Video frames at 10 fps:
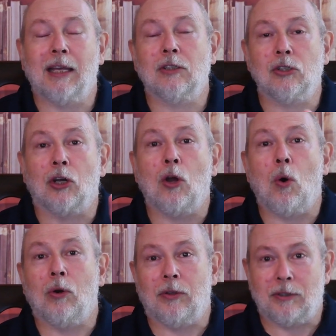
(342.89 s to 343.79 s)
it's to
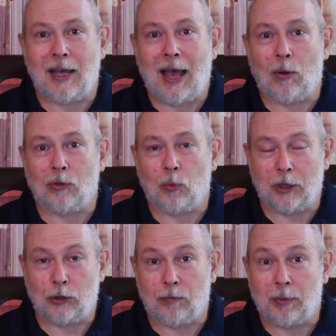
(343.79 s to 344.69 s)
go to the town to
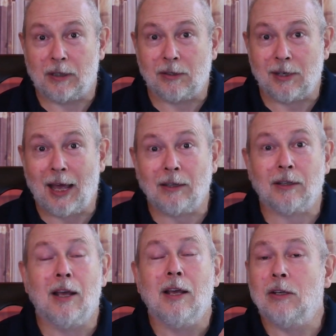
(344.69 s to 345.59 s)
which you've been sent.